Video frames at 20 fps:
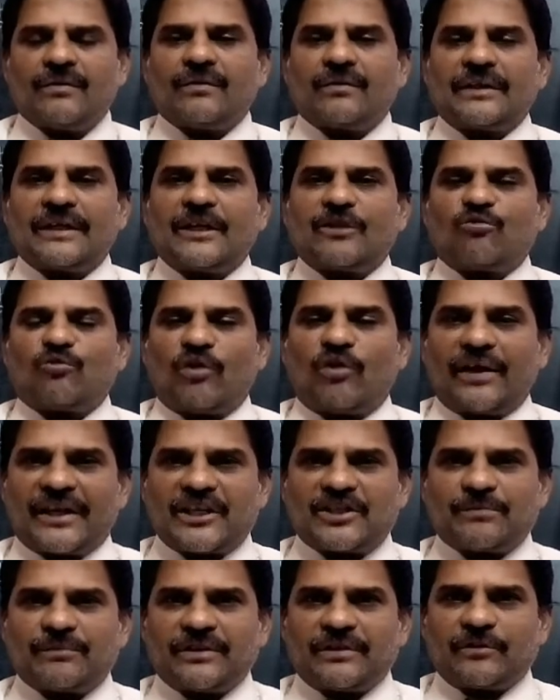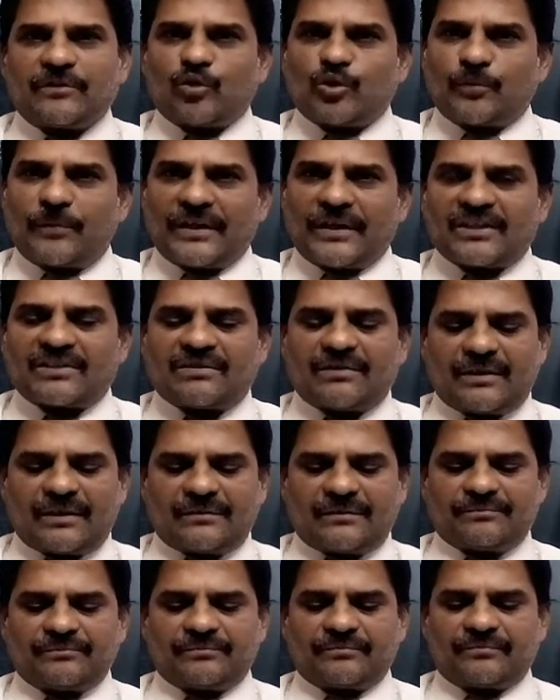in Khwarizm,
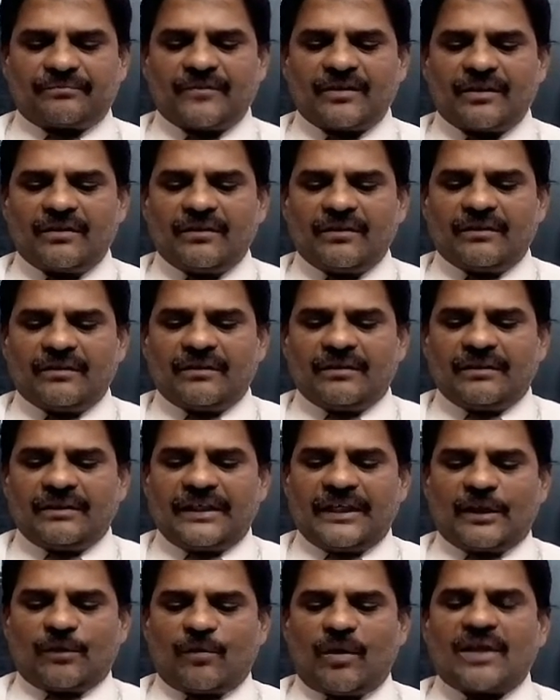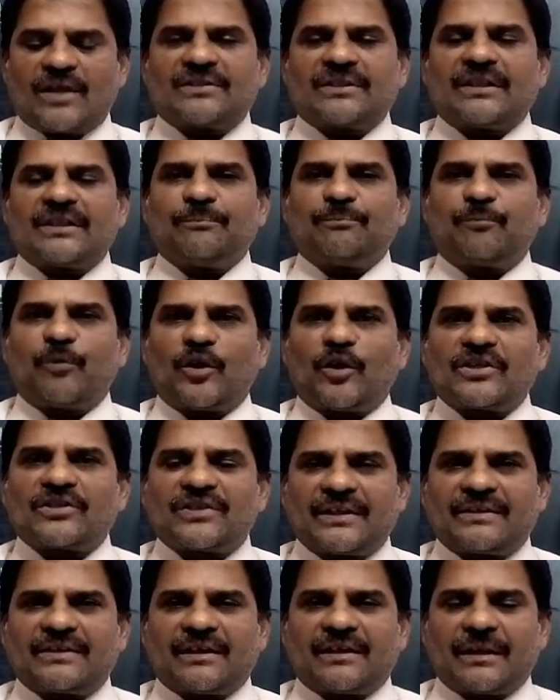Uzbekistan. It was an important
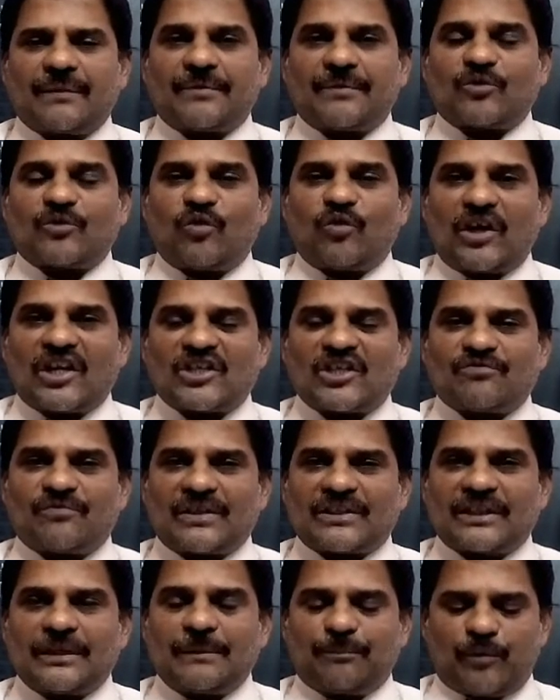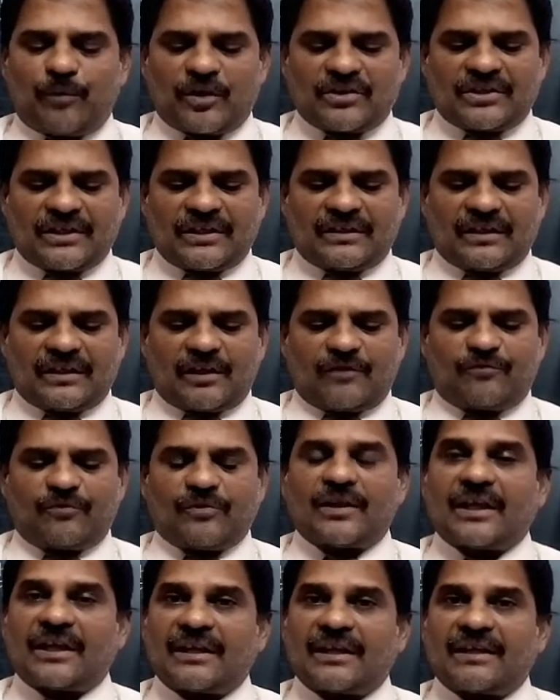center. Khwarizm was an important center of
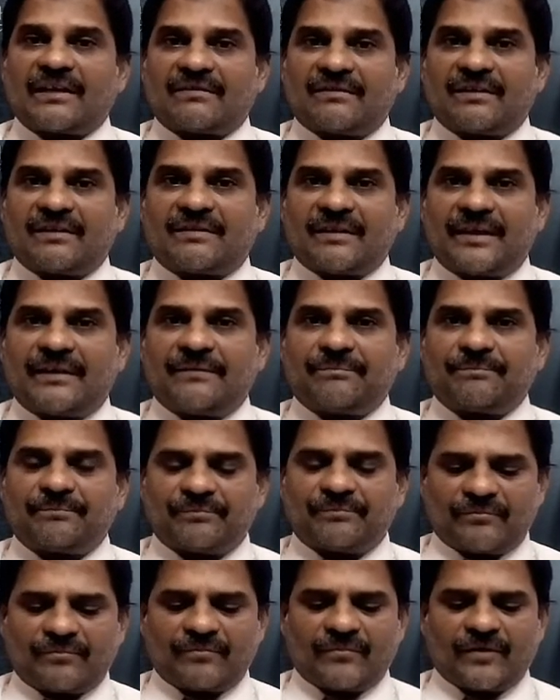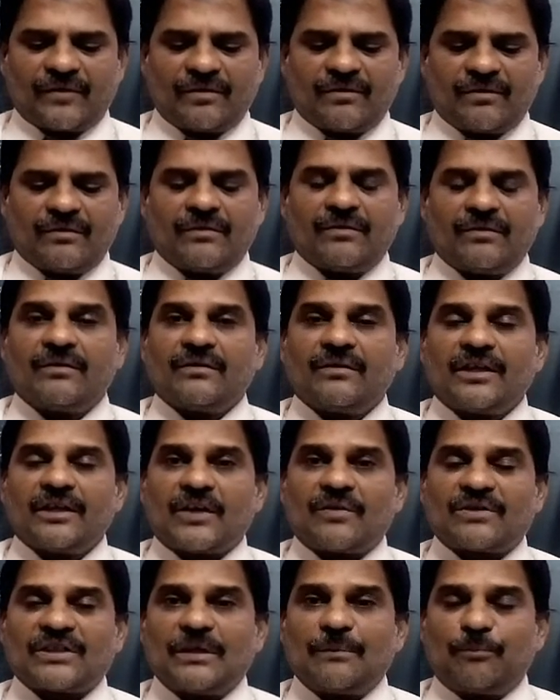learning at that time. It
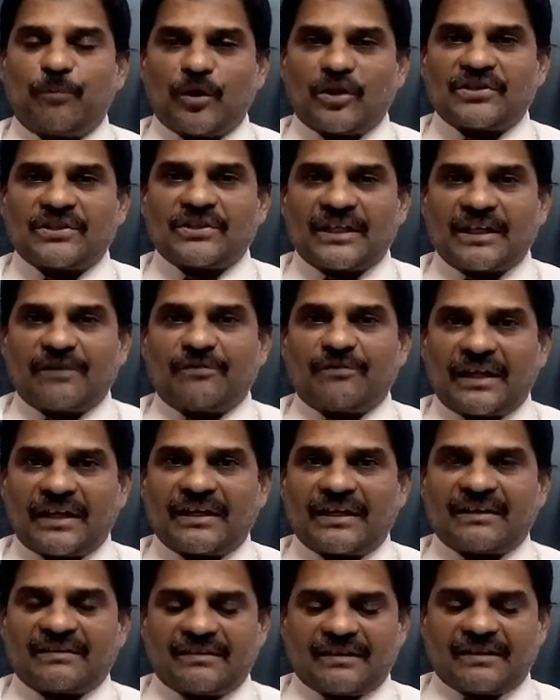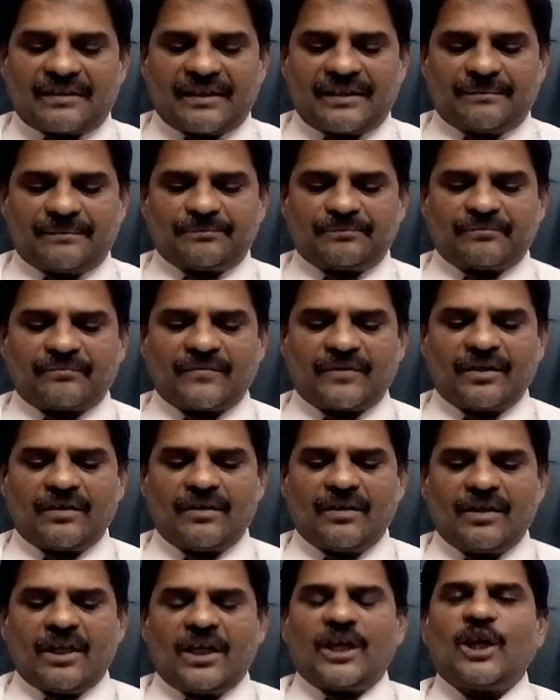was an important center of learning at that time.
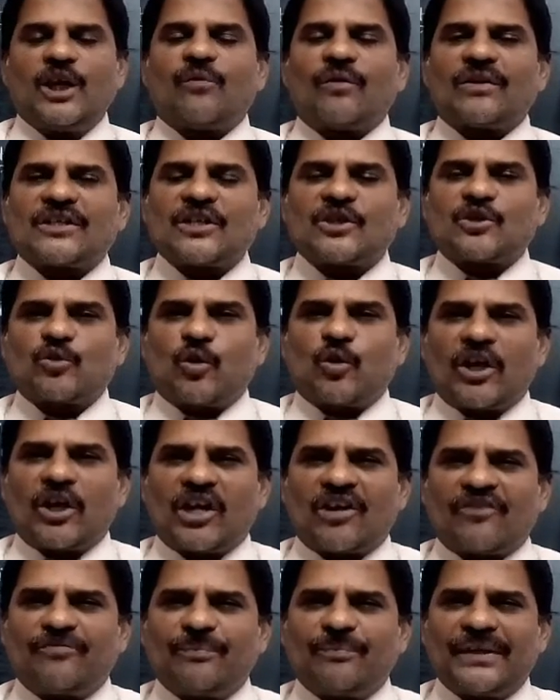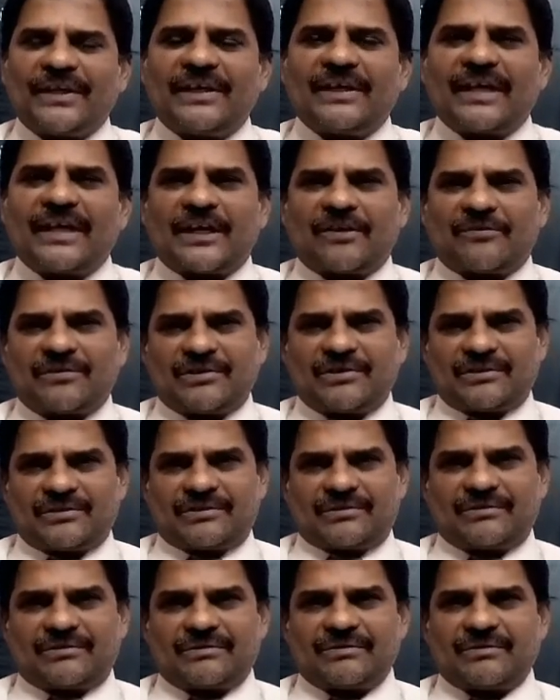He was a scholar of many
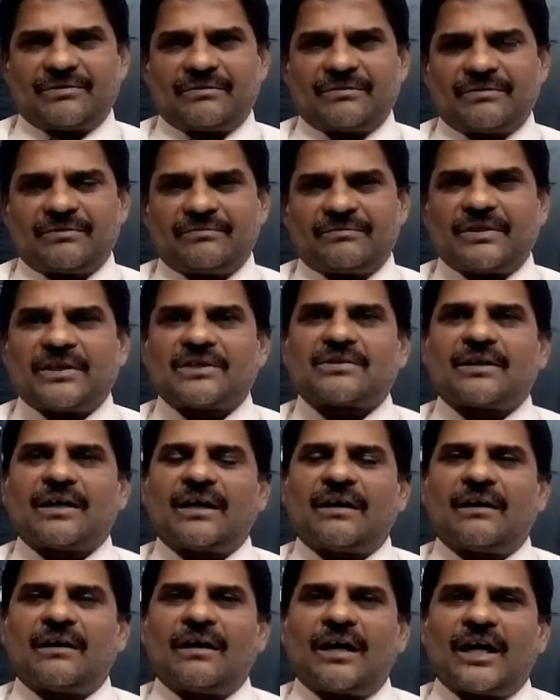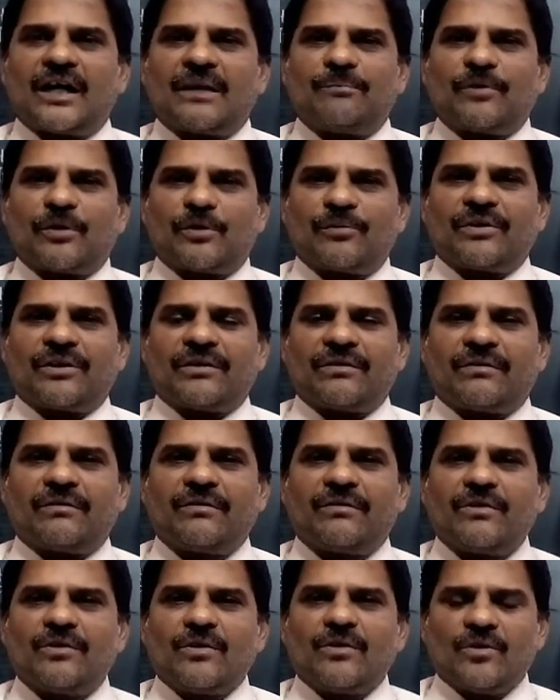languages. This Al-Biruni
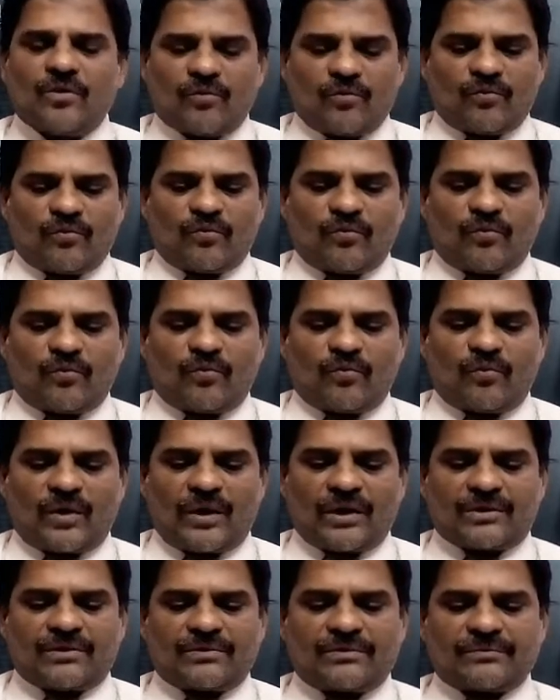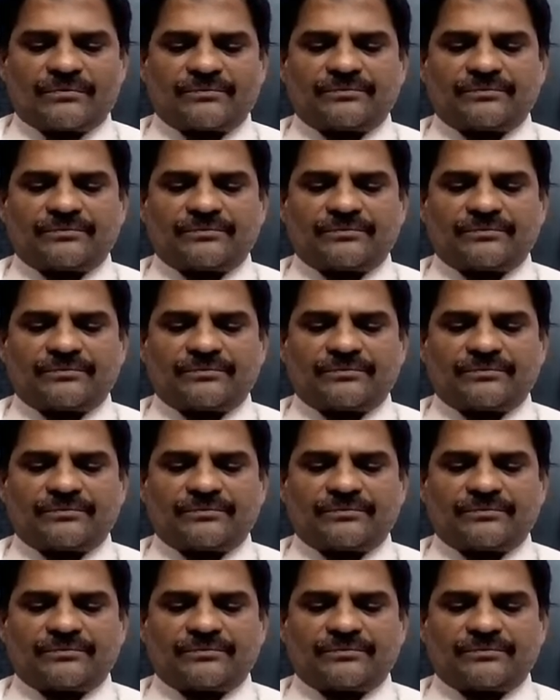was